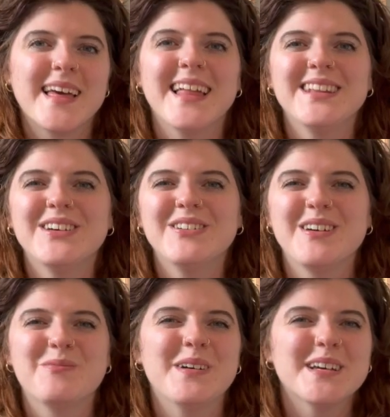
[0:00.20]
Hello
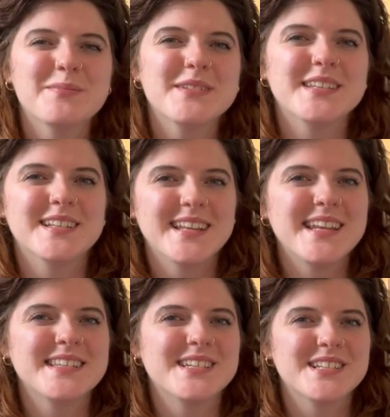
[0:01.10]
and welcome to the
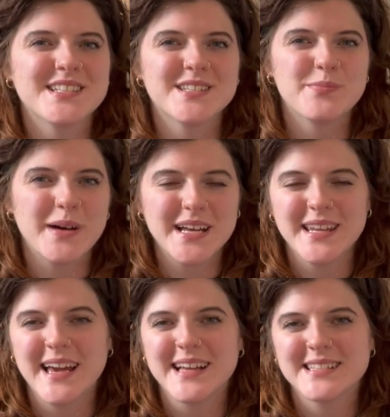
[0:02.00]
Lady Stairs Nuts
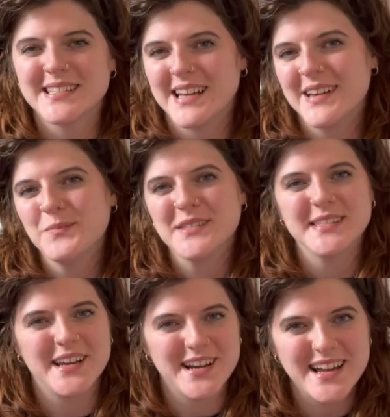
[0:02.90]
podcast. I'm
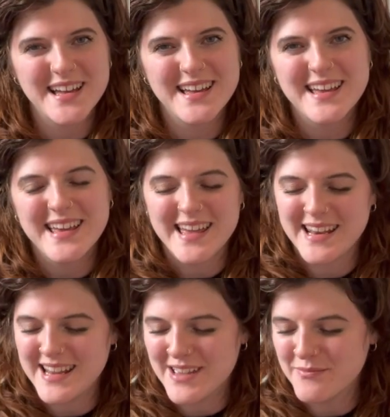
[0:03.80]
Sarah
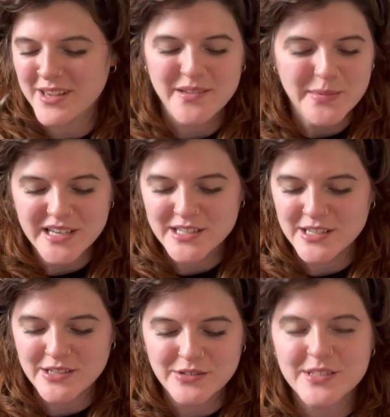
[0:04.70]
and I'm coming
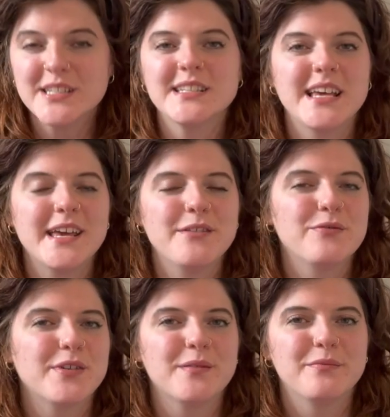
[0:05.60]
to you today
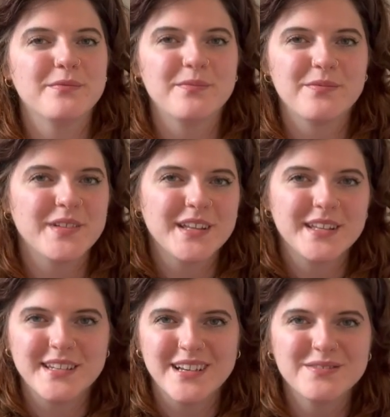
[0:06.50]
from
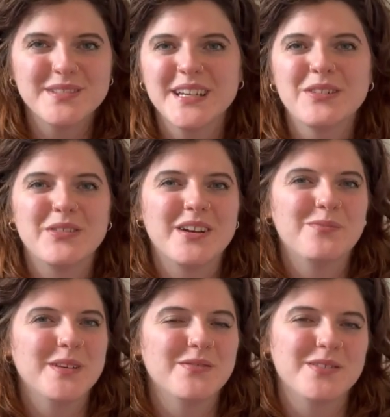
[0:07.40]
Philadelphia, where
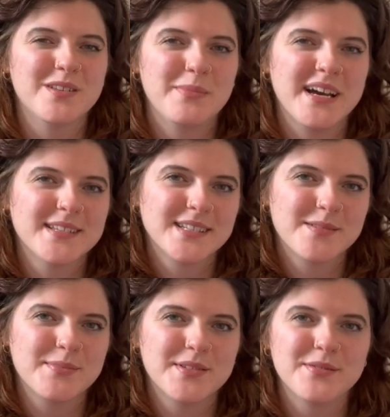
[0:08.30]
I've been for the past
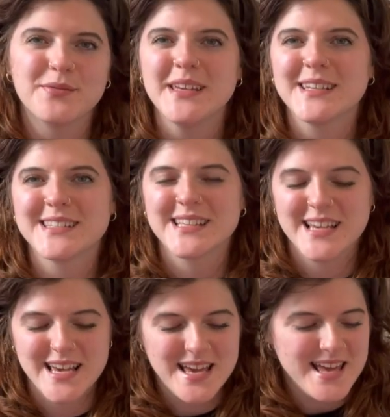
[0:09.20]
couple of weeks,
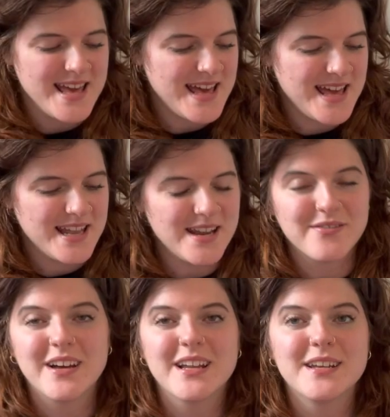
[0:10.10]
and I've
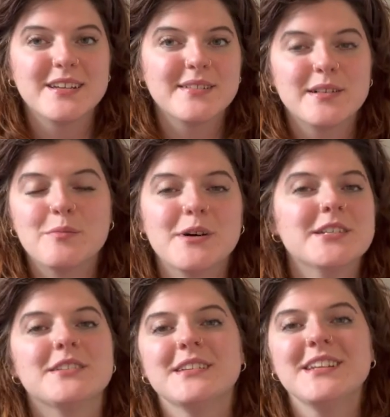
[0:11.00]
got a
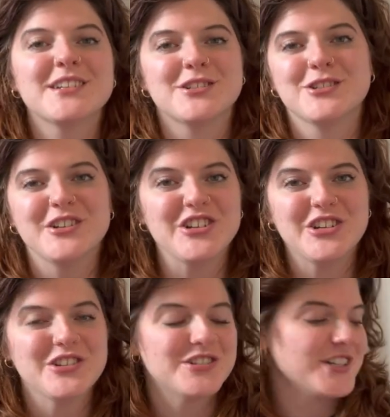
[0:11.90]
bunch of knitting to show
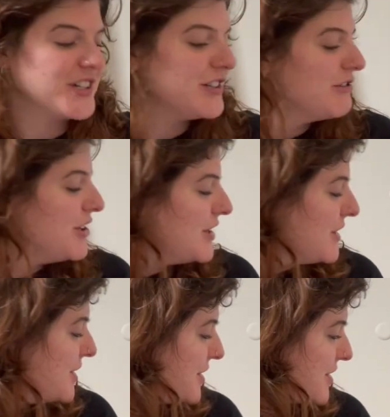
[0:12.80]
you, so
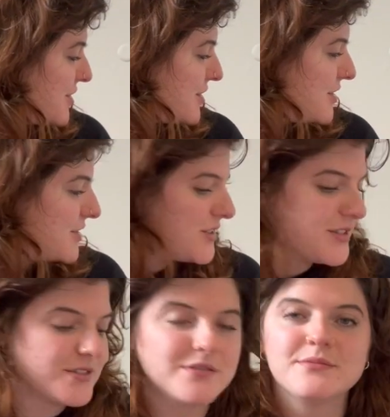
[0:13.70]
let's just
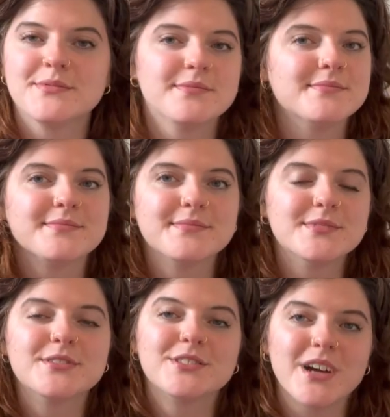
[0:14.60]

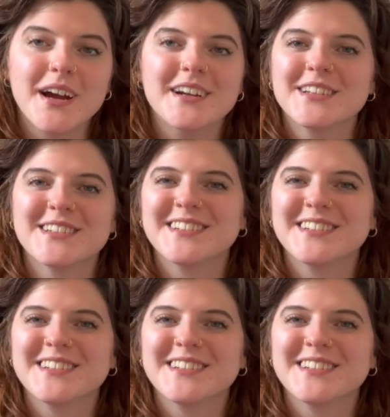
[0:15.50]
start.